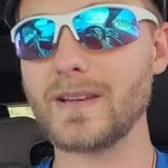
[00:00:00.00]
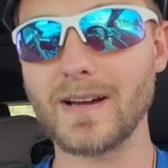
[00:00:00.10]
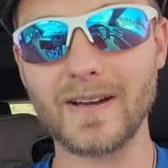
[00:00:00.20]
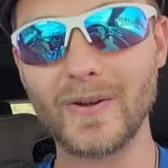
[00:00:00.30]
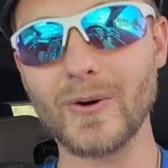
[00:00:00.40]

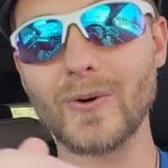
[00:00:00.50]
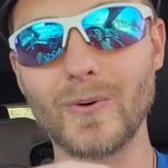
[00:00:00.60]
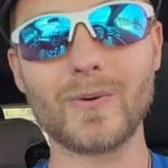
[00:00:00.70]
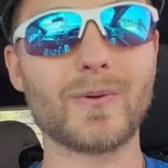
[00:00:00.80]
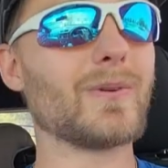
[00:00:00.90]
I know
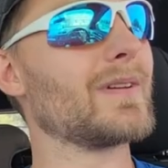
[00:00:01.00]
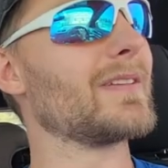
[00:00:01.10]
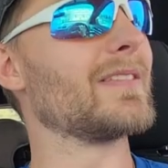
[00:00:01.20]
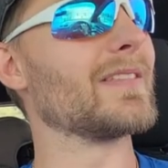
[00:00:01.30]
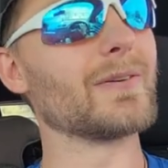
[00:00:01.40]

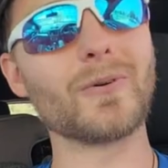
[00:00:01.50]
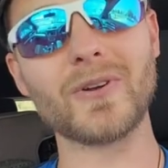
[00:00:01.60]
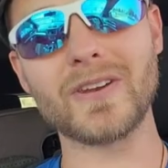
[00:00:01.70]
that one